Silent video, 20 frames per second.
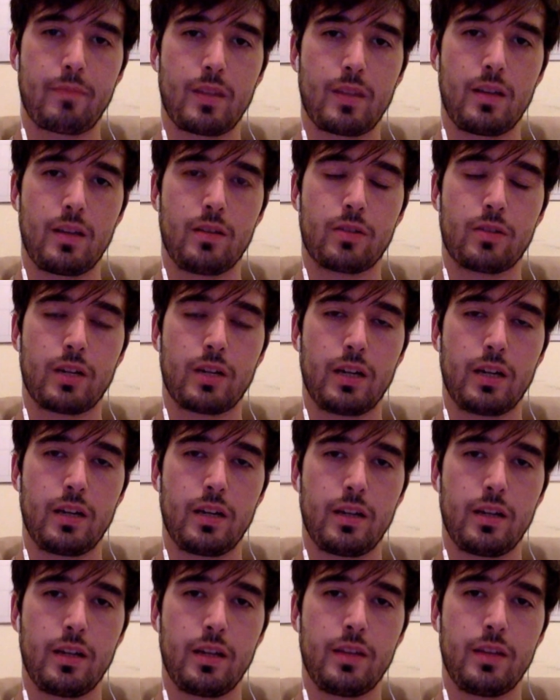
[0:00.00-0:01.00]
Okay,
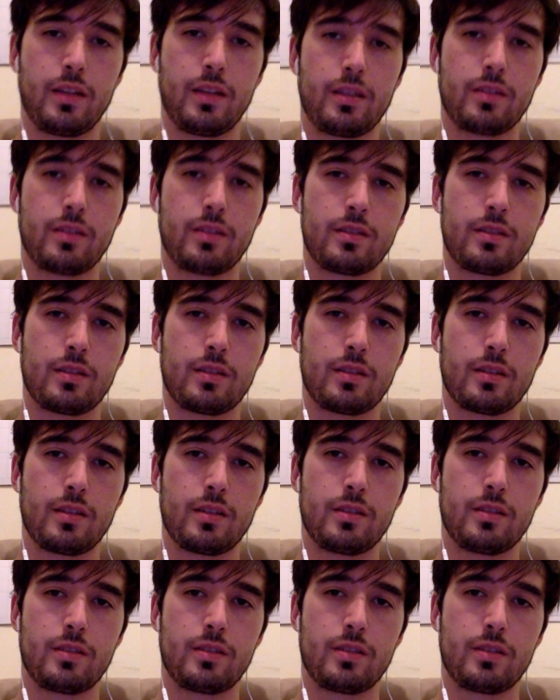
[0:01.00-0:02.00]
and this
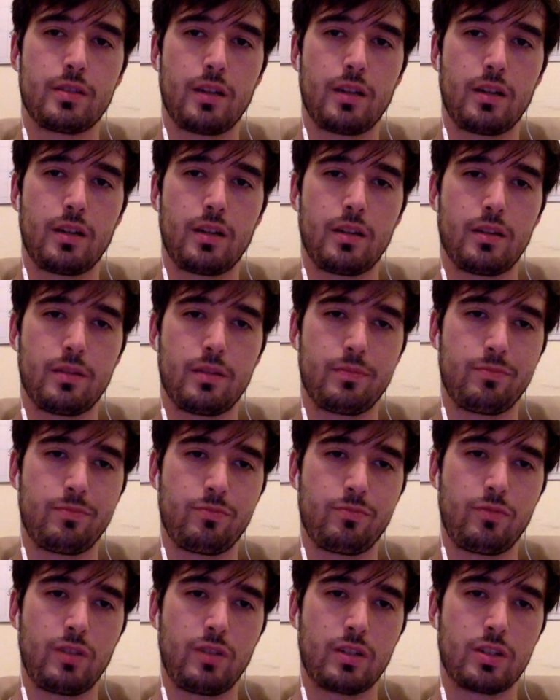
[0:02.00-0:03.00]

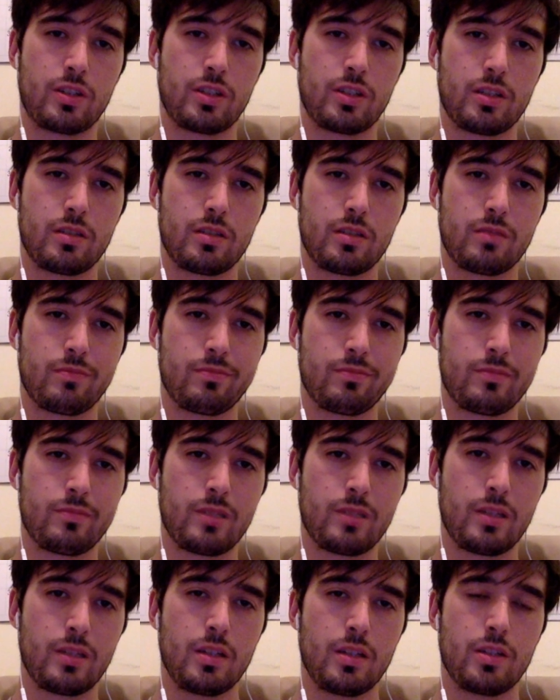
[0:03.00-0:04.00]
function
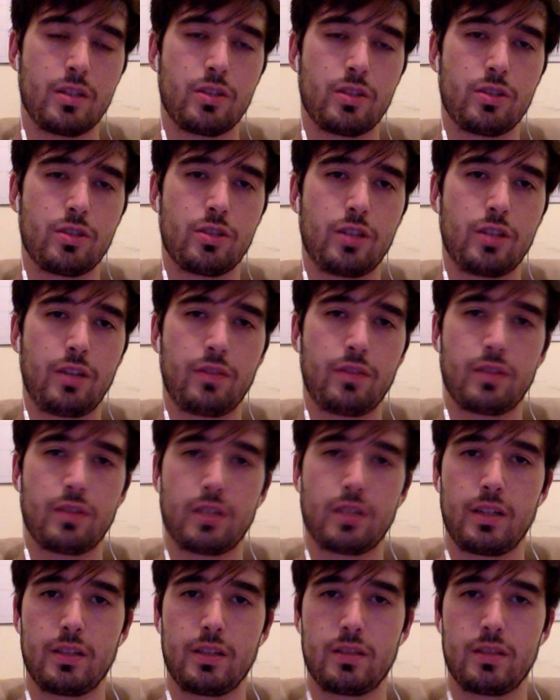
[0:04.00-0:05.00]
definitely
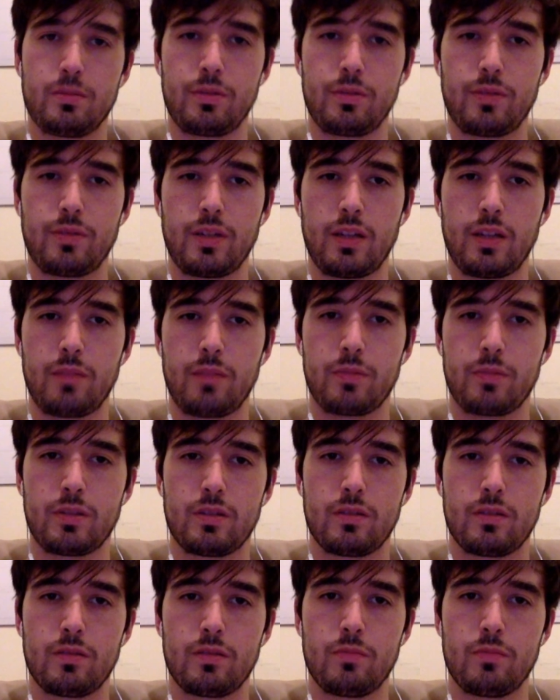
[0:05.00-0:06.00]
needs to be renamed.
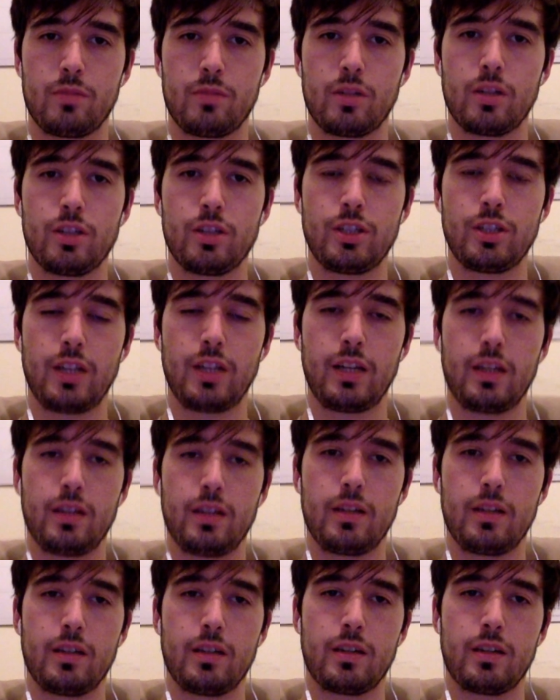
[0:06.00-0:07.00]
Merge
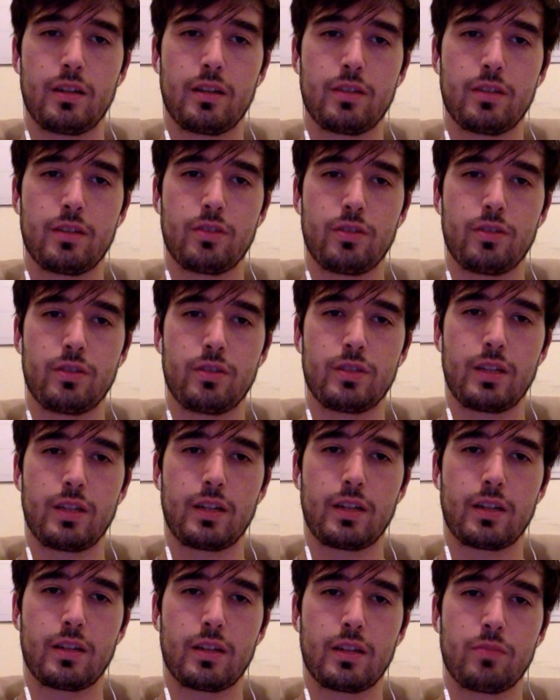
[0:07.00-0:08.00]
data, so it's
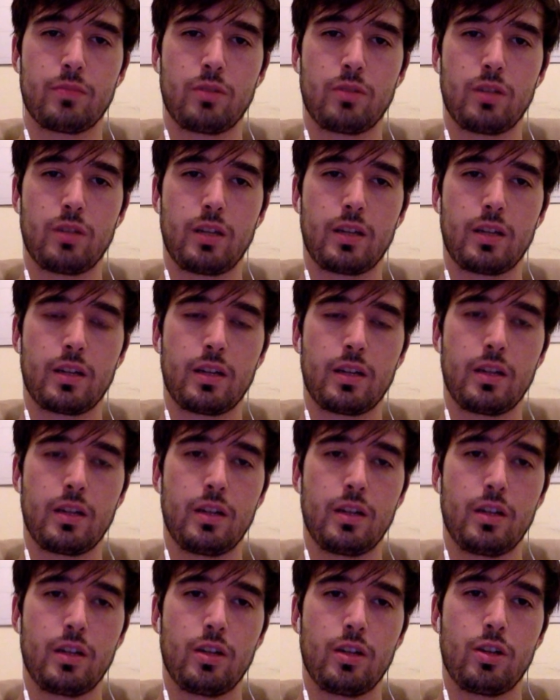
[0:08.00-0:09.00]
more like
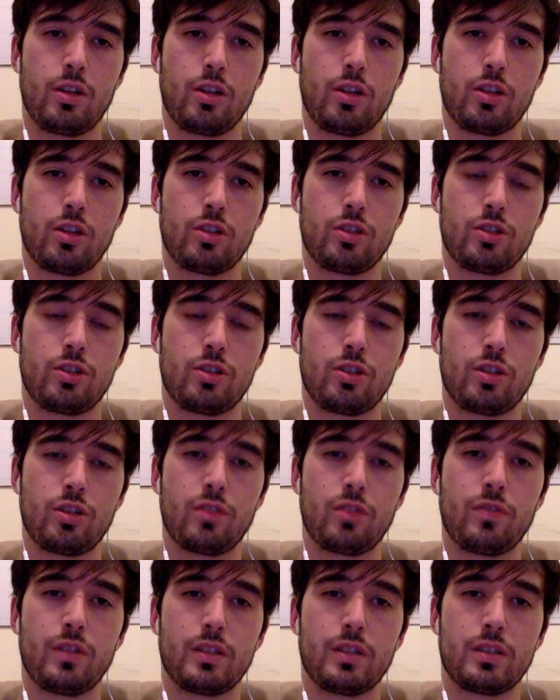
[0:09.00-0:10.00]

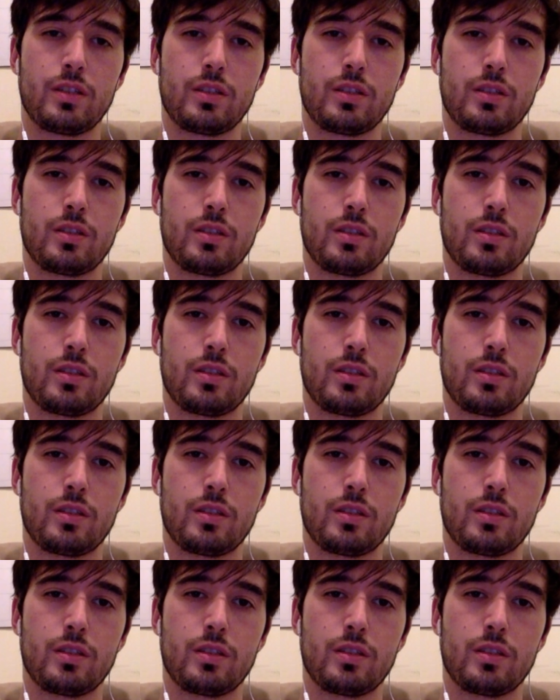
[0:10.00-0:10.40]
surface